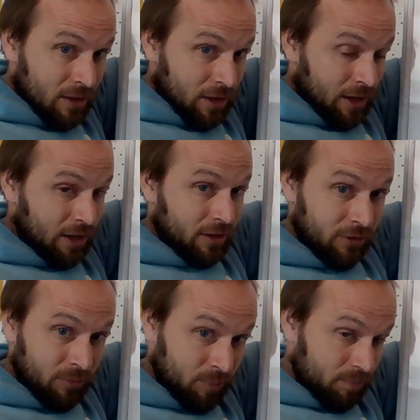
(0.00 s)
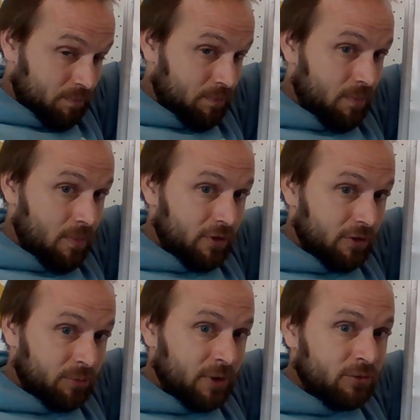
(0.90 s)
had a
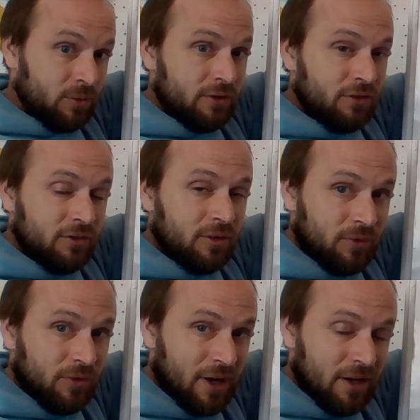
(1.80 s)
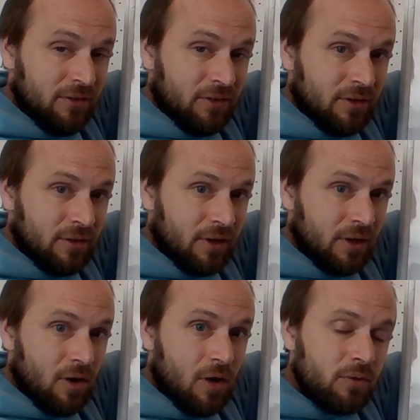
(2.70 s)
special relationship of sides.
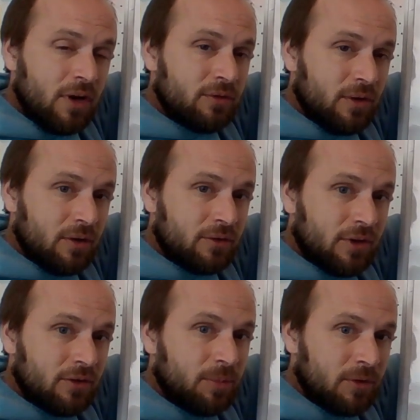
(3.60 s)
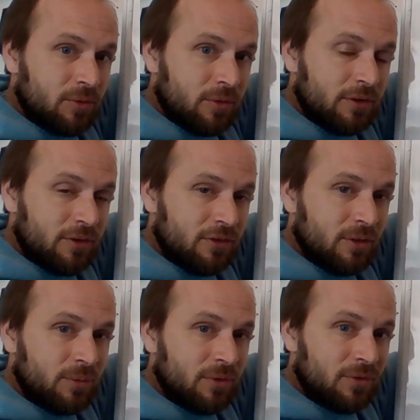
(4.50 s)
Okay, all right triangles have special
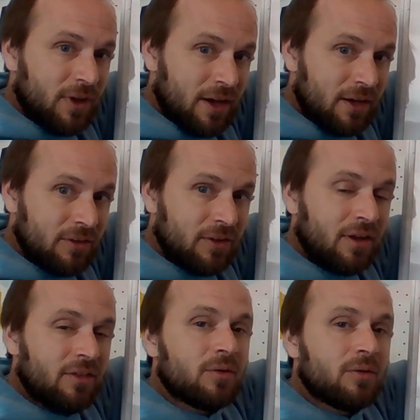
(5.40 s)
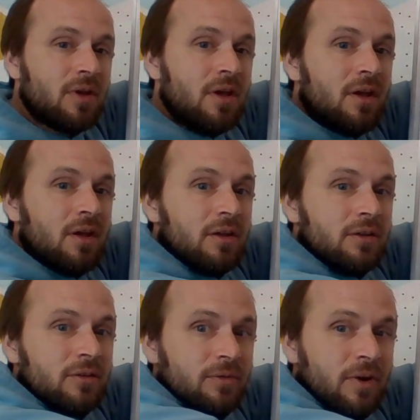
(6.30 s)
relationships of sides, and they're
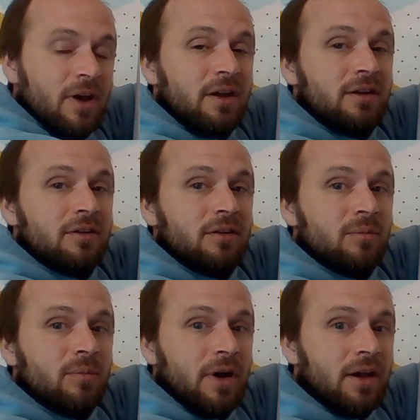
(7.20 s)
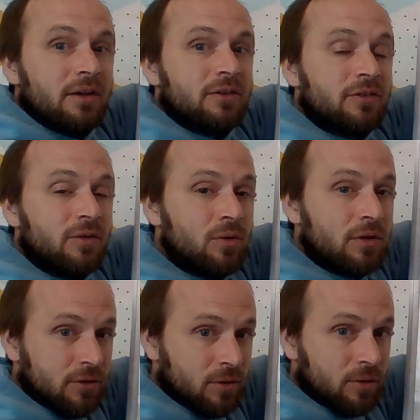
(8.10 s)
defined by
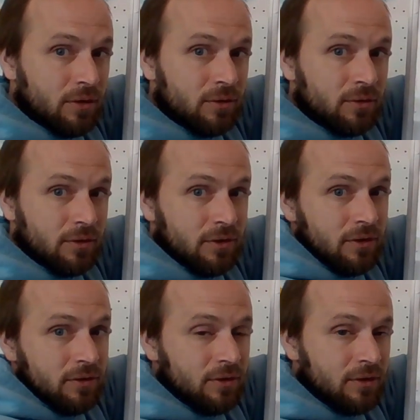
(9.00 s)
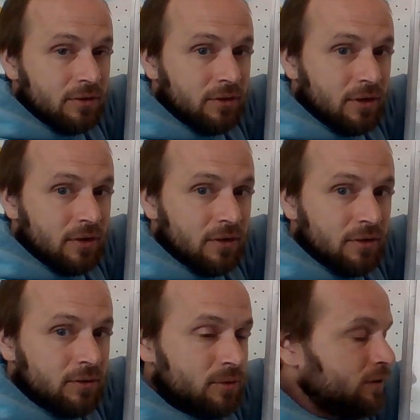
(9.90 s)
SOHCAHTOA, or
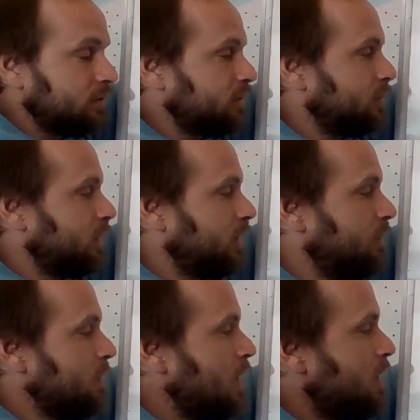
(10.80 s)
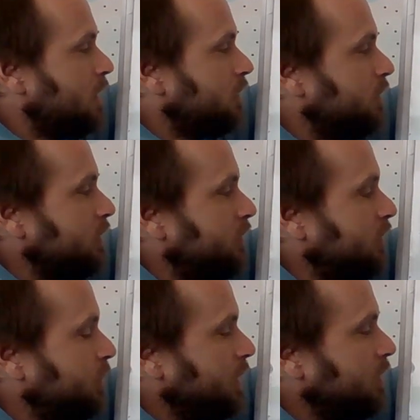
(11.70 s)
this relationship. Okay, so let's
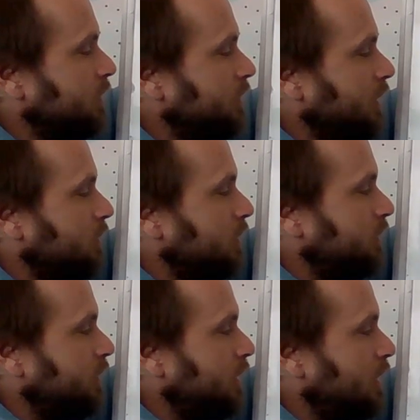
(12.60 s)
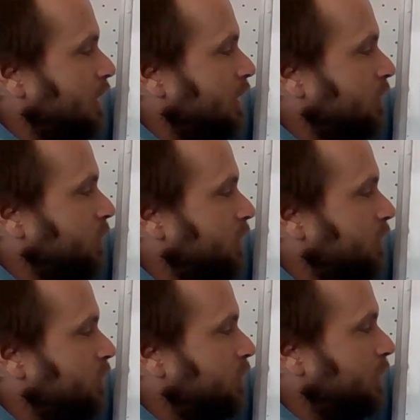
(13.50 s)
just pick this angle. Let's say I'm gonna